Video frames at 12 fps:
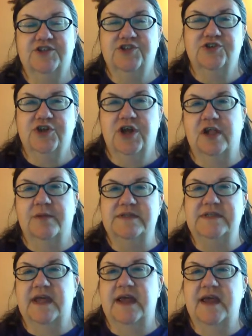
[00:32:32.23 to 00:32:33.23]
And so you call them and
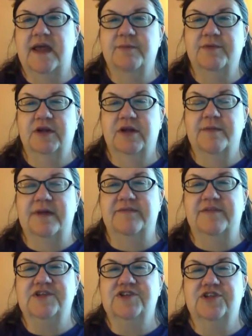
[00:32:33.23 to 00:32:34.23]
say, hey, I'm going to come and have
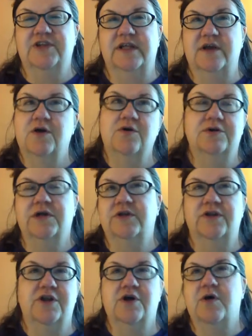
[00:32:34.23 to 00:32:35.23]
lunch. And they're like, oh, no,
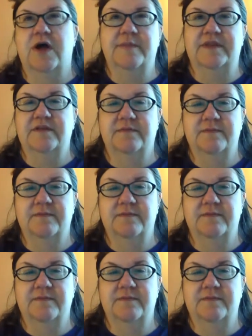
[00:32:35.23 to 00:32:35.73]
no, no, I'm in this.